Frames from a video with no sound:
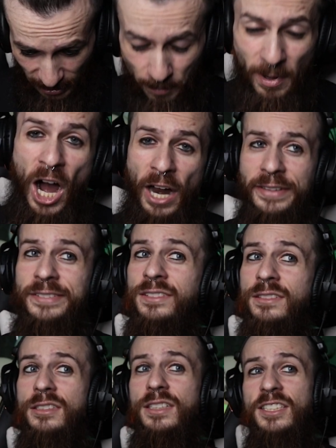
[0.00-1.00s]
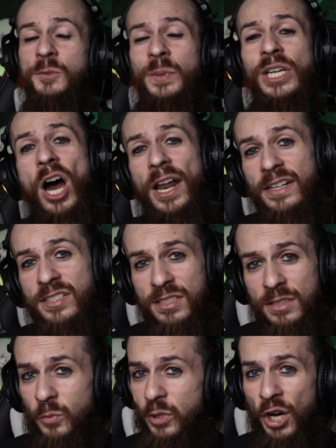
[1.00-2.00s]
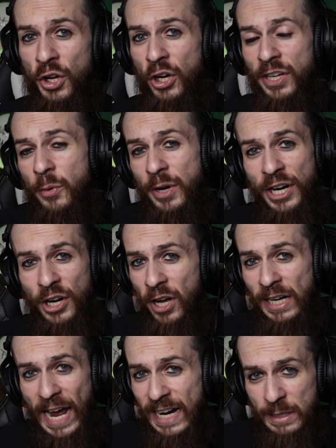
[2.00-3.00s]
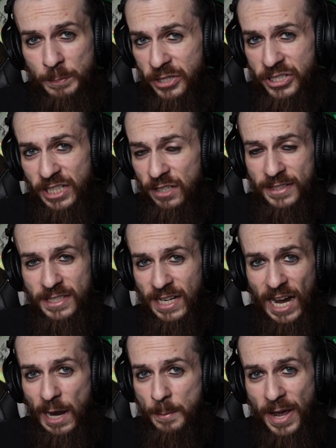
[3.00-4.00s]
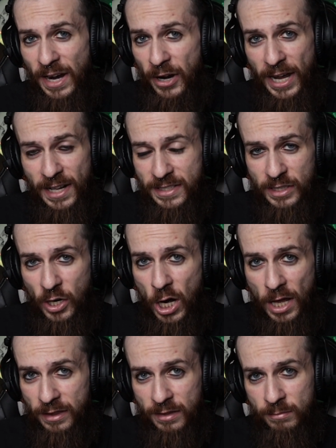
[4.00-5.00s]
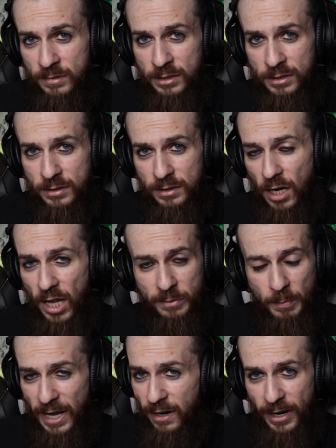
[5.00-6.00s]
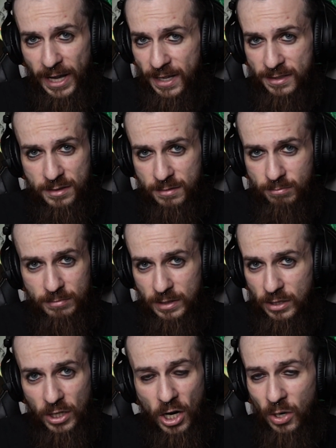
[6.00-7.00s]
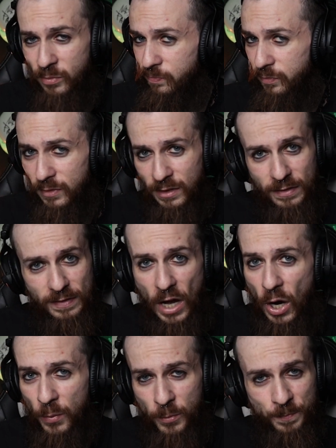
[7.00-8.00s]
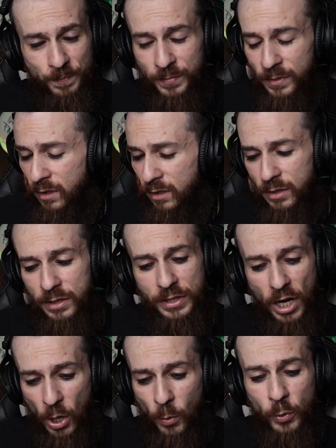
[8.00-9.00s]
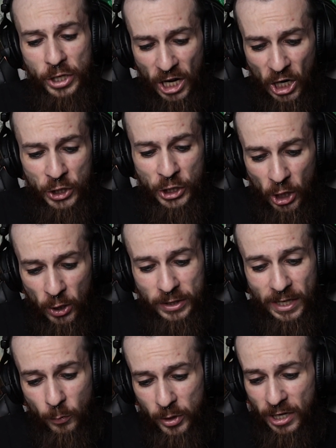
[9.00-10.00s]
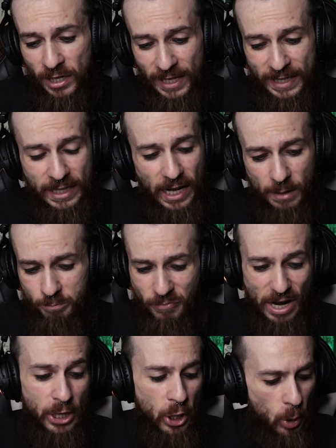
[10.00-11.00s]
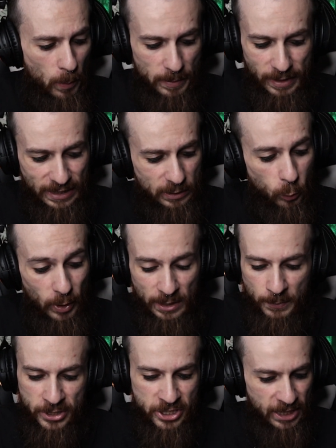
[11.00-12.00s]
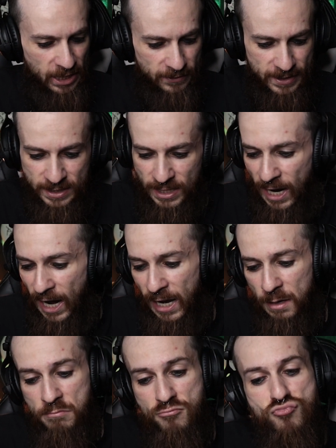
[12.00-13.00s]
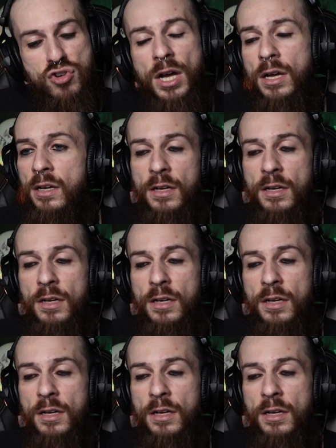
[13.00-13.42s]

Come on. Let's be honest. We all know that we are not 90% of the time metalheads and goth. Goth metalheads. You know? No. No, we all know that we are like, I don't know, maybe like 20% of the time